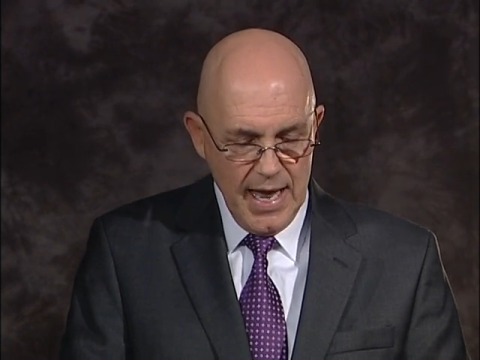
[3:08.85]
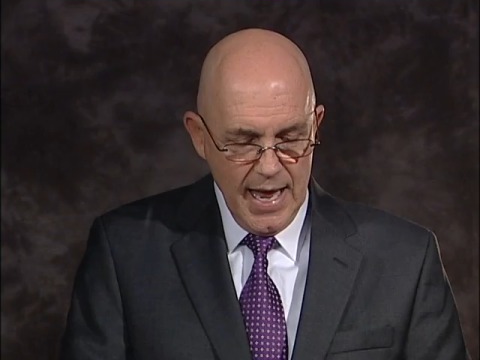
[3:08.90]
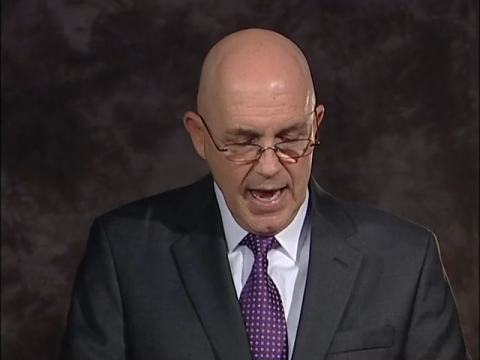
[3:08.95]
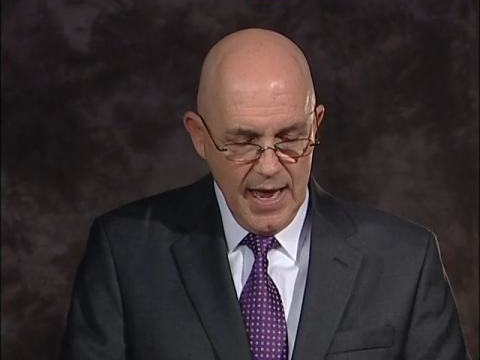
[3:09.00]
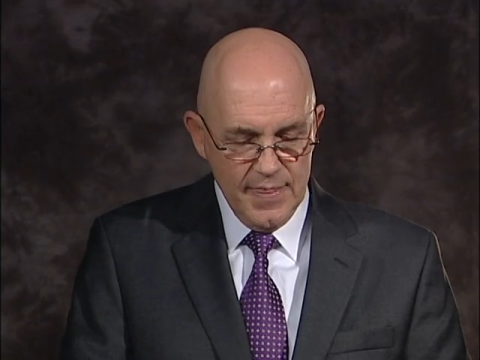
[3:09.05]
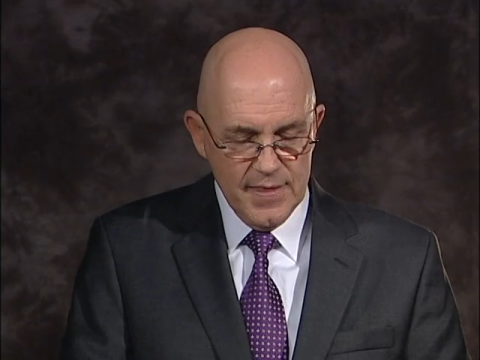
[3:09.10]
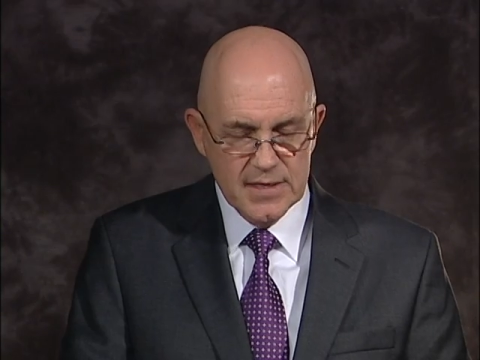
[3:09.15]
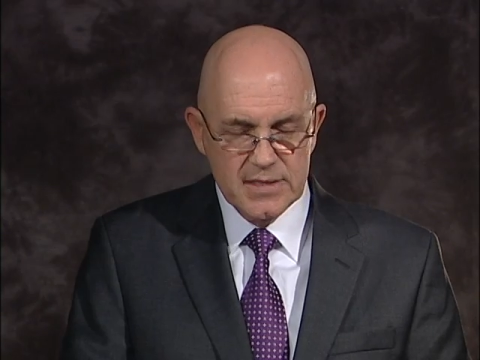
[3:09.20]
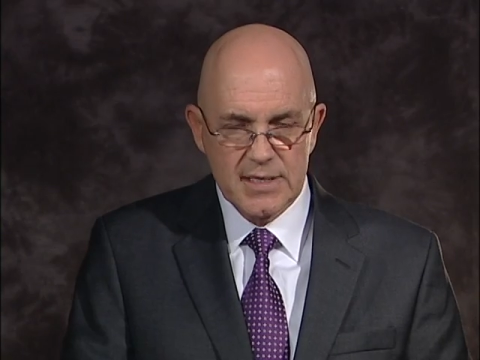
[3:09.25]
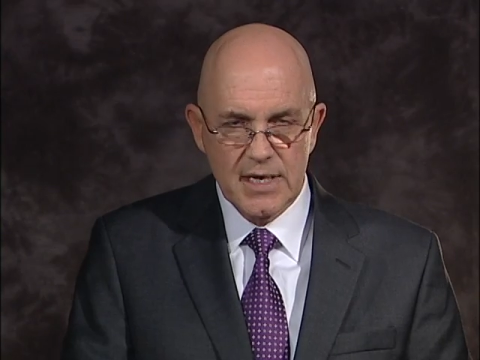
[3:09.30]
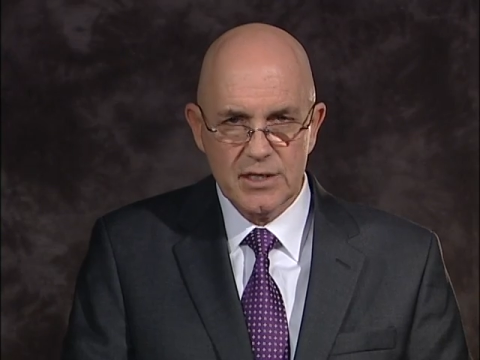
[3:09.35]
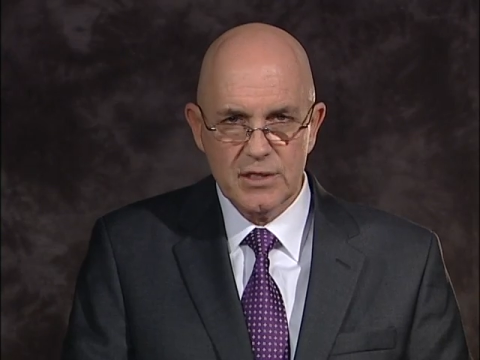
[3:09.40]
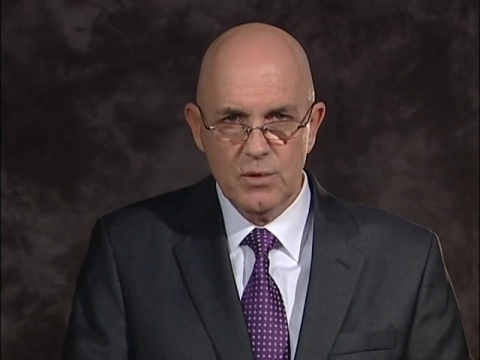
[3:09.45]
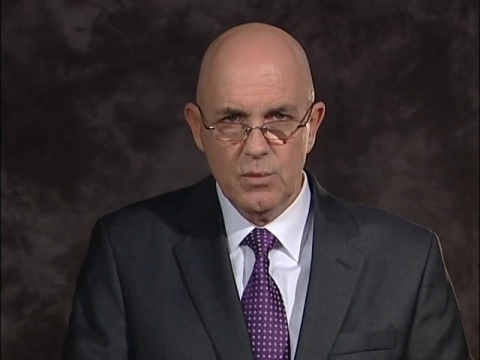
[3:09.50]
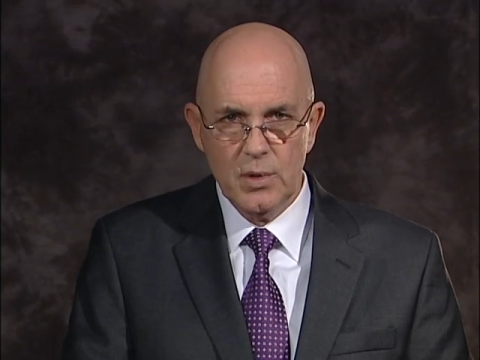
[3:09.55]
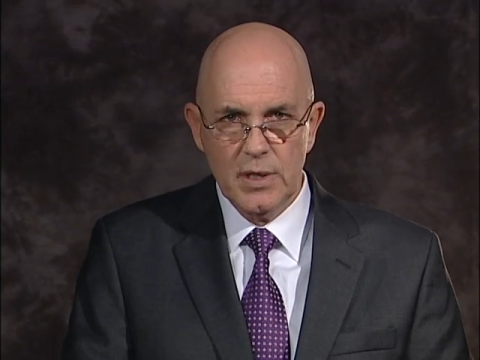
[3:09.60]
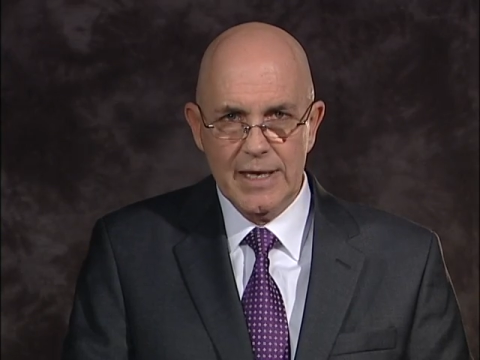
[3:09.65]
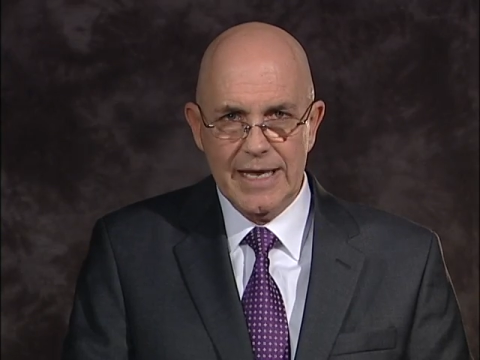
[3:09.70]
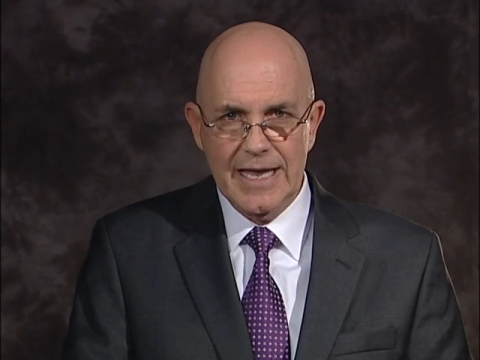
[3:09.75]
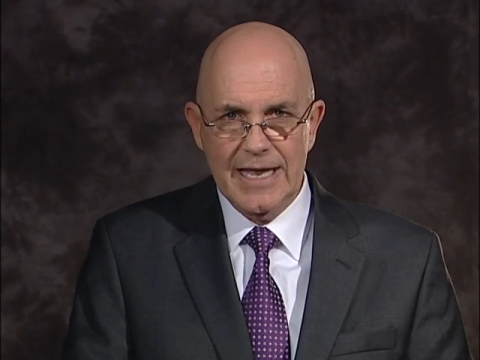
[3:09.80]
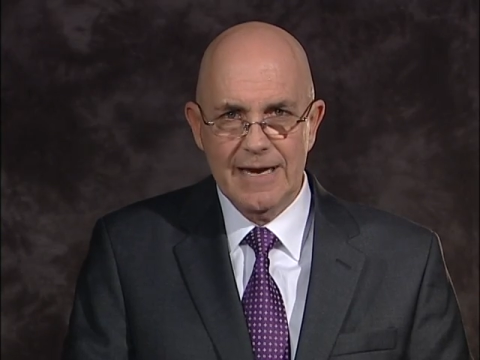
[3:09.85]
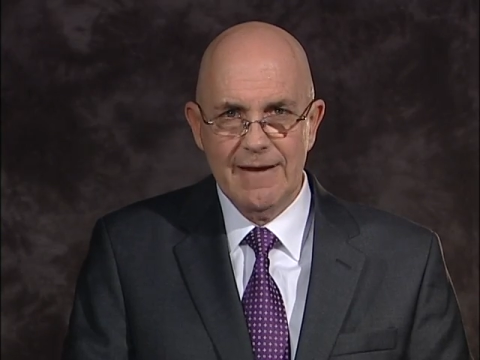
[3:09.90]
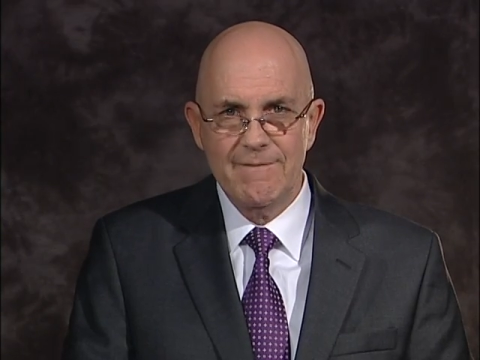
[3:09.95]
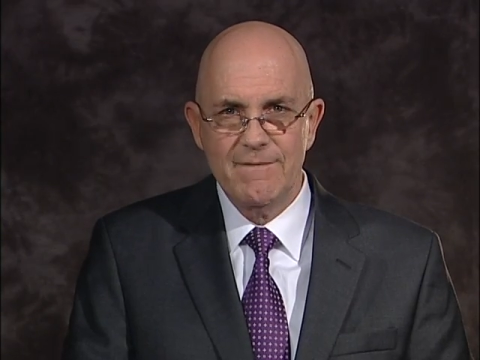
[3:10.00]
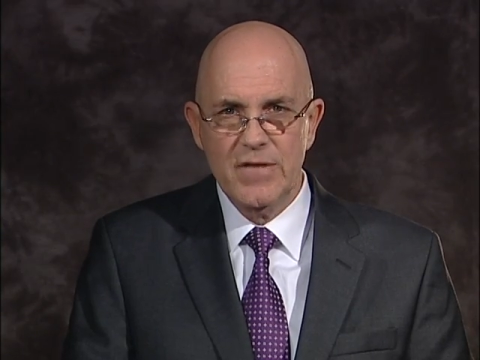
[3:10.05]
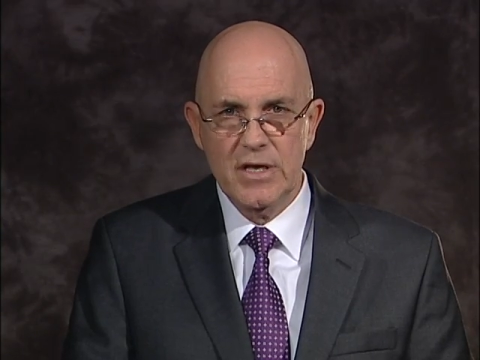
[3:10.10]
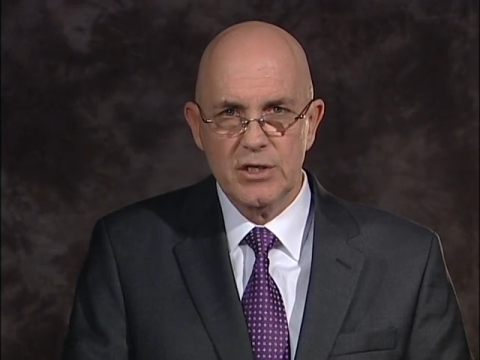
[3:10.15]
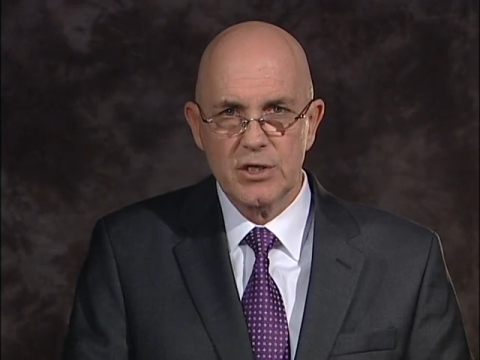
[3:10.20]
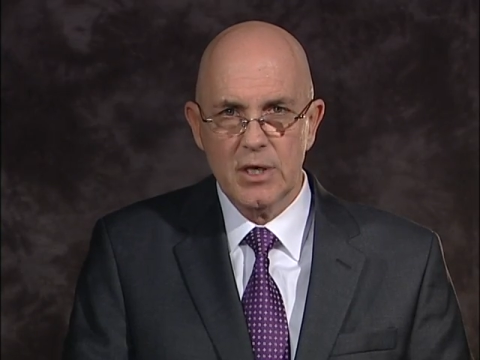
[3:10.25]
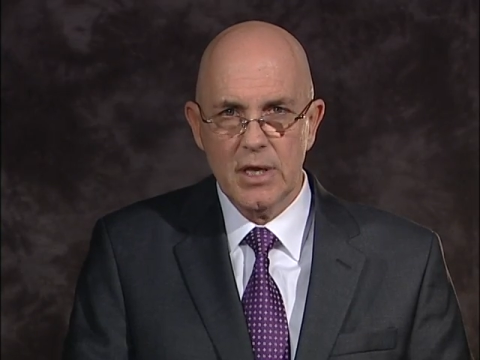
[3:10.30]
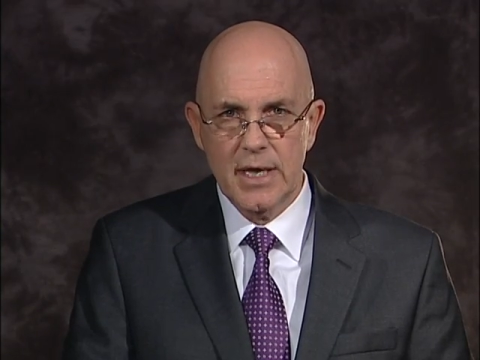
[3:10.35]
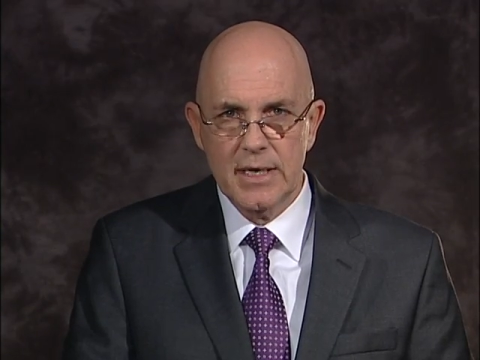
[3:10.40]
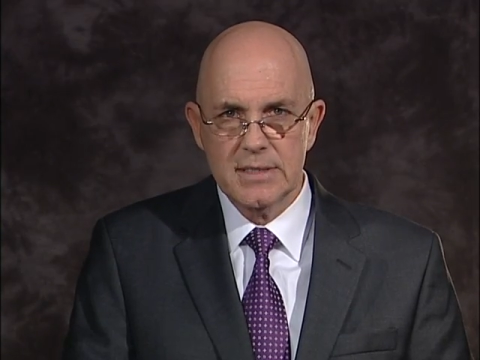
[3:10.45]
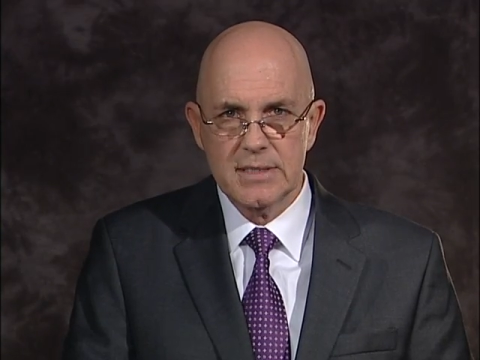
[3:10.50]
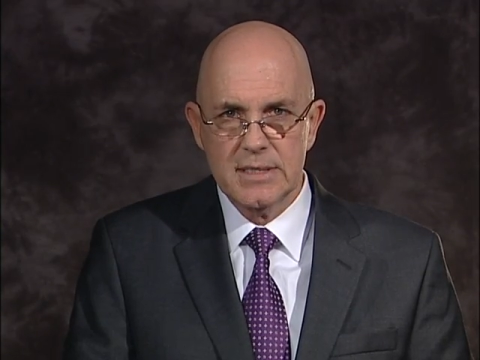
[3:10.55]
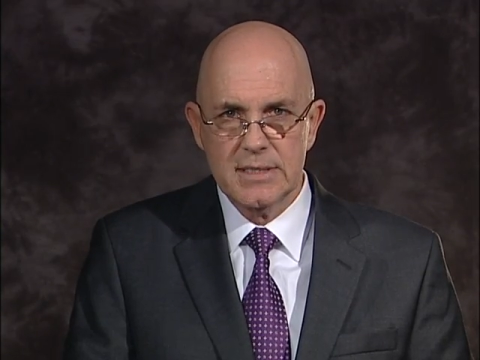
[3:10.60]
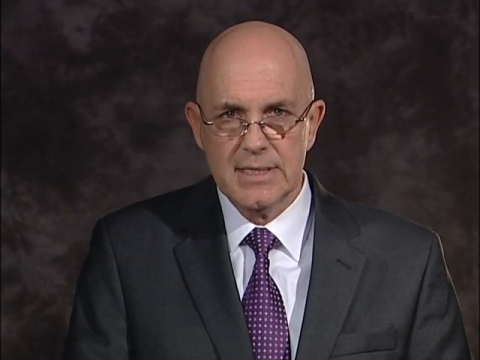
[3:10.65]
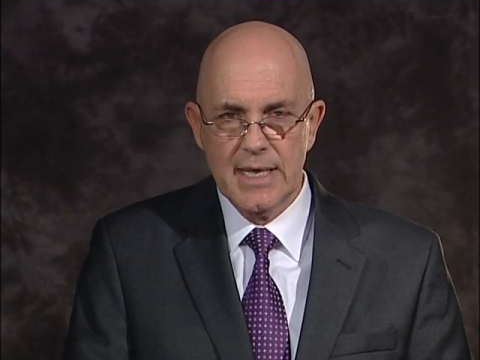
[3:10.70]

and this section really individualizes